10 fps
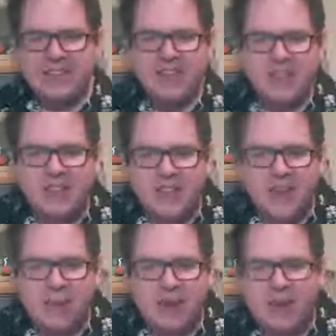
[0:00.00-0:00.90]
So
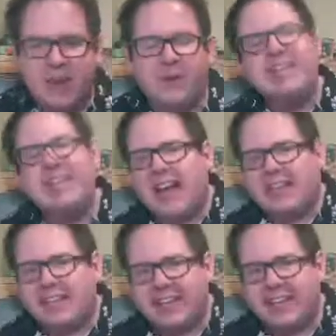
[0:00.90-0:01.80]
there we go.
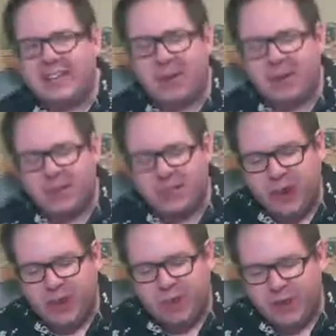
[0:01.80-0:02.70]
That's a little topical
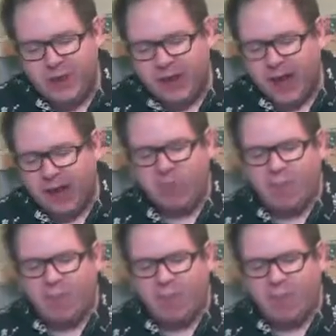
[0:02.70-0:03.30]
song for you now.